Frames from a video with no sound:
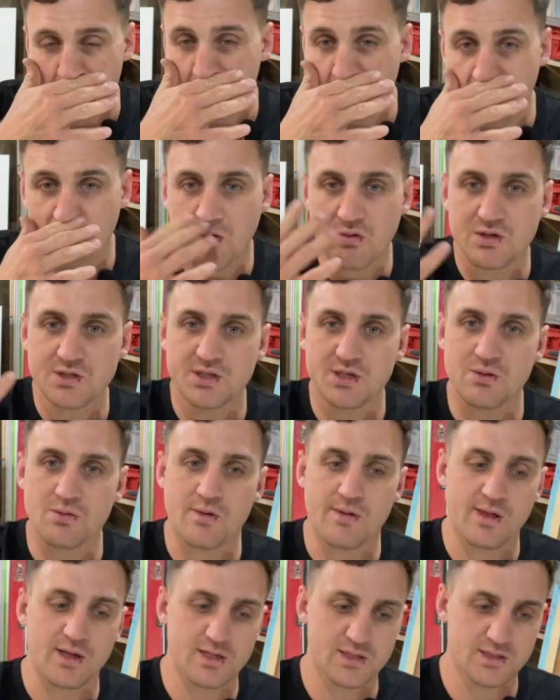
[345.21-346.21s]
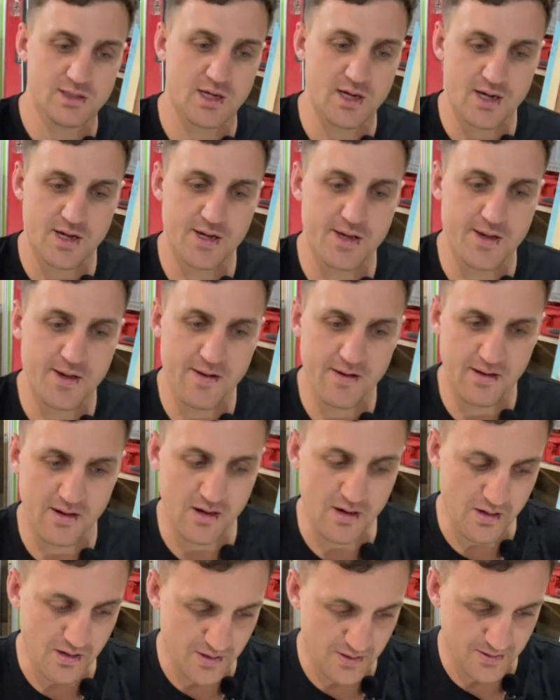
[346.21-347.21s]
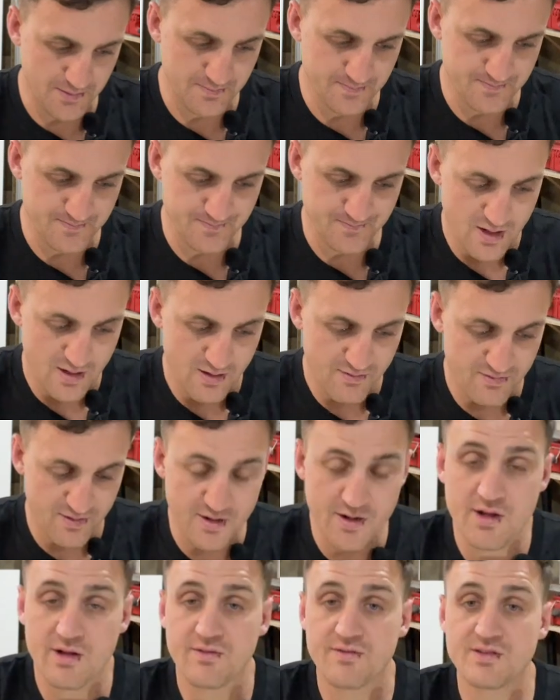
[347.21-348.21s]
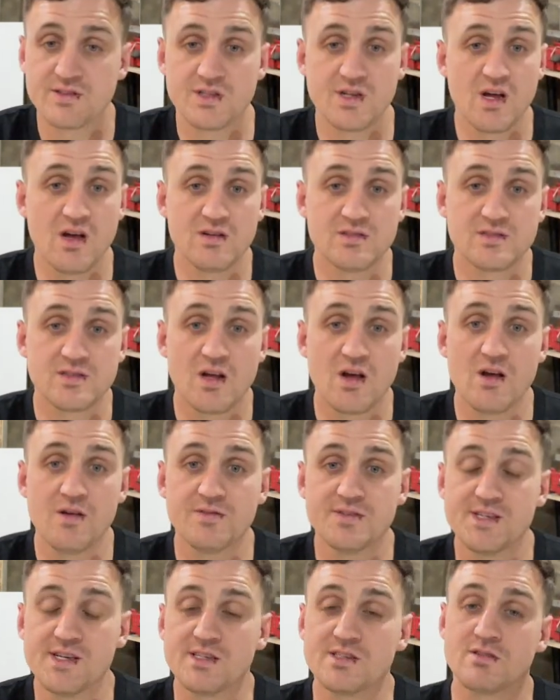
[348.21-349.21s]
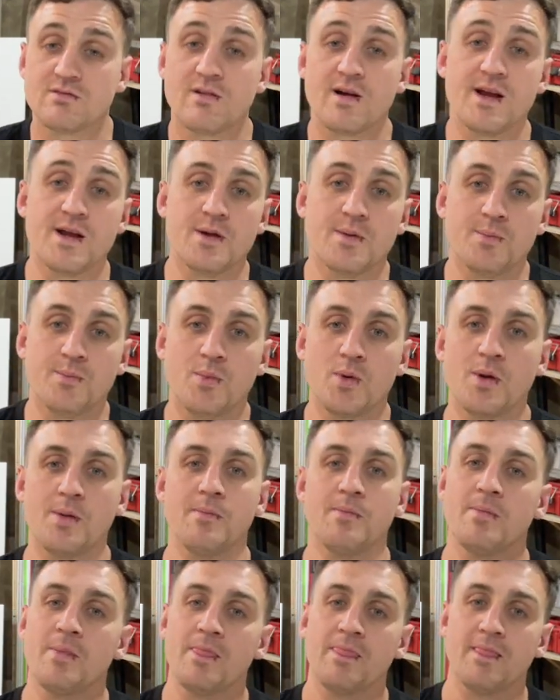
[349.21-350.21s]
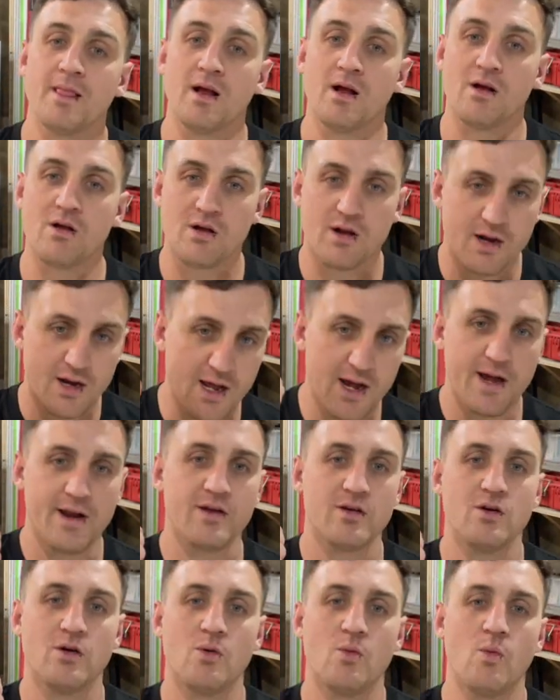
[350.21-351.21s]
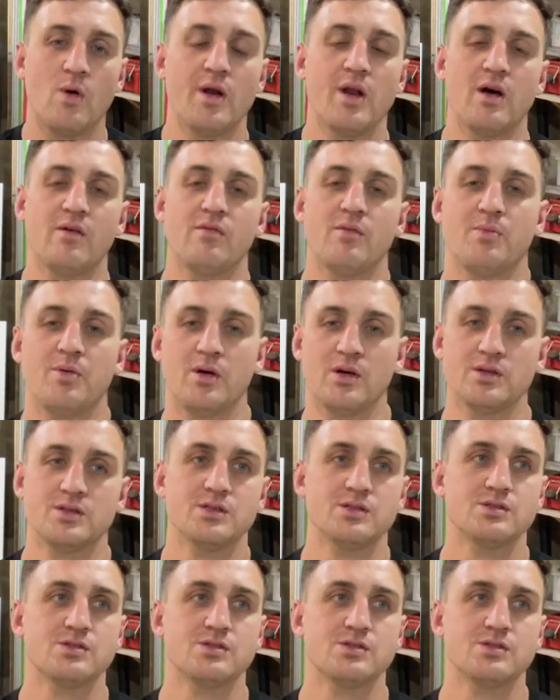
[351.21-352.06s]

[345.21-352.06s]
but we'll see what they say. If it's no, it's no. If yes, great. But glad I got one other person